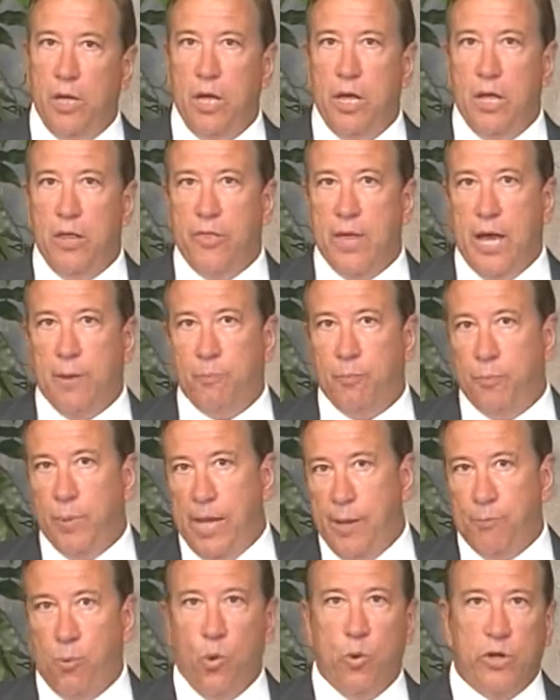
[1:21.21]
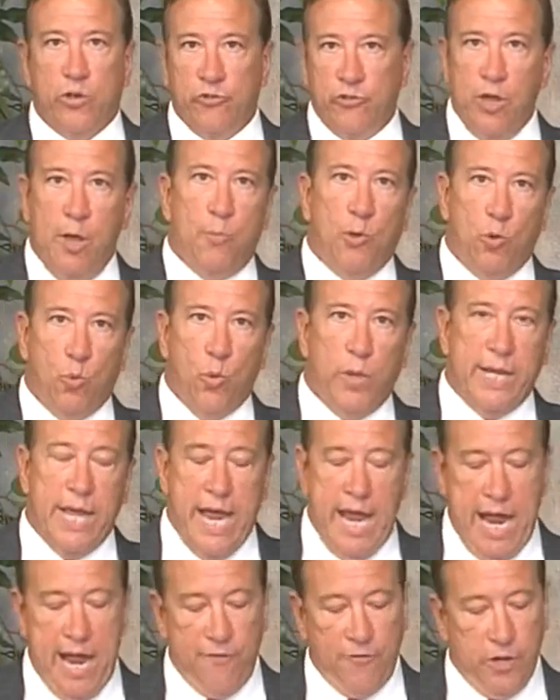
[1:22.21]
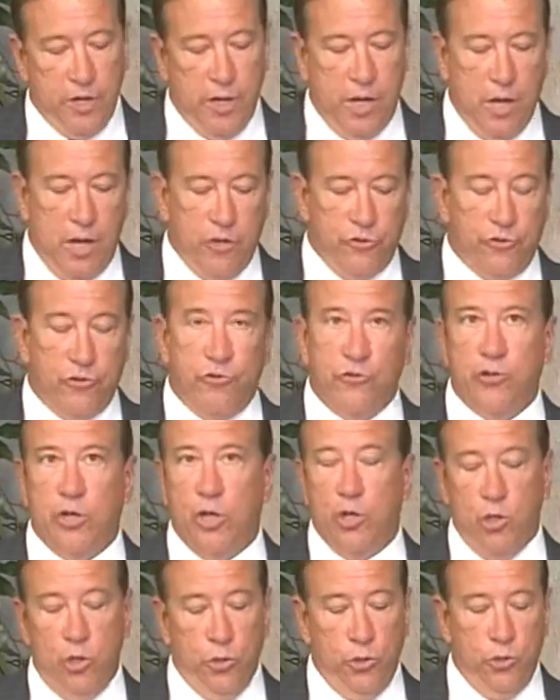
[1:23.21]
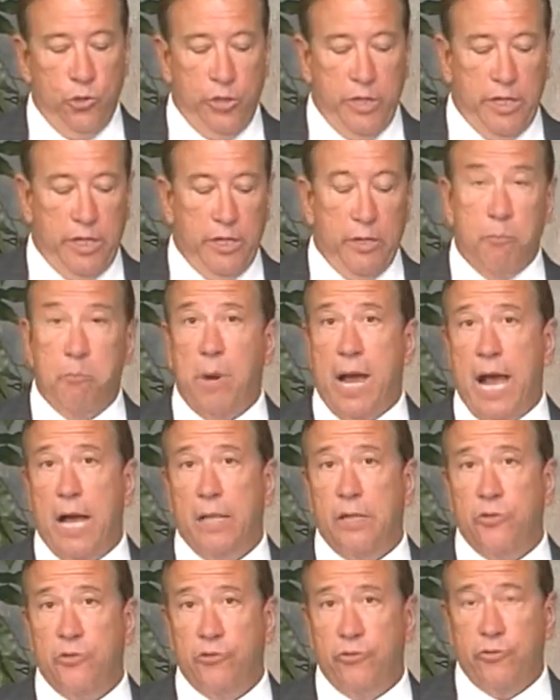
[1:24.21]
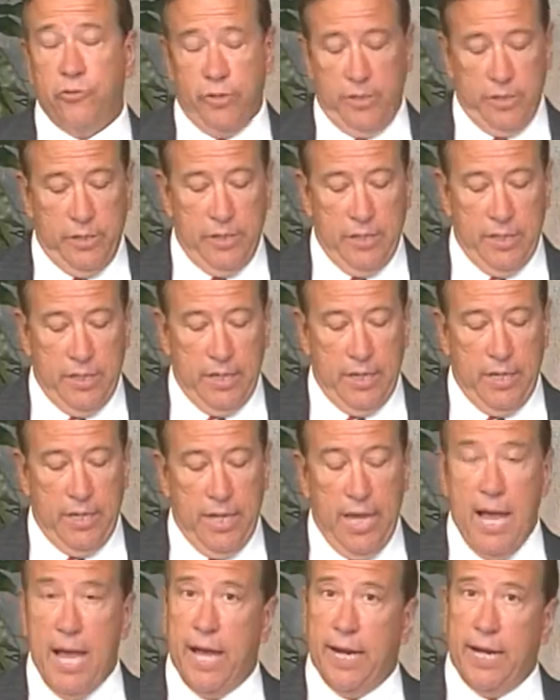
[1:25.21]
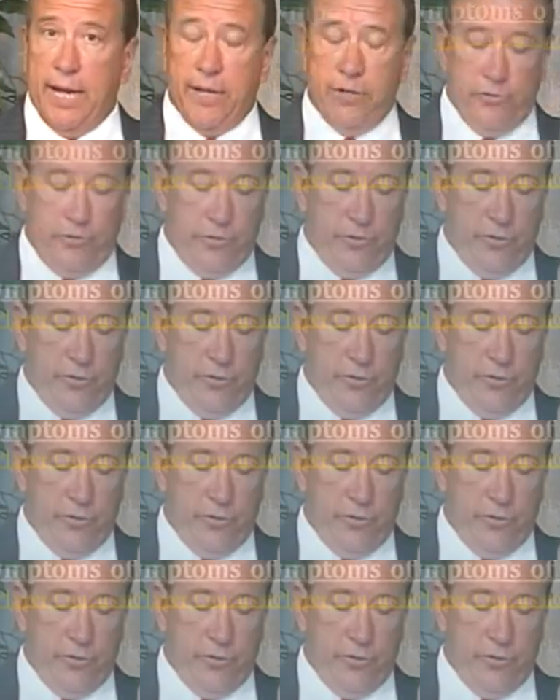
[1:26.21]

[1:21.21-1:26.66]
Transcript: that people exhibit when they have concussions include imbalance, headaches,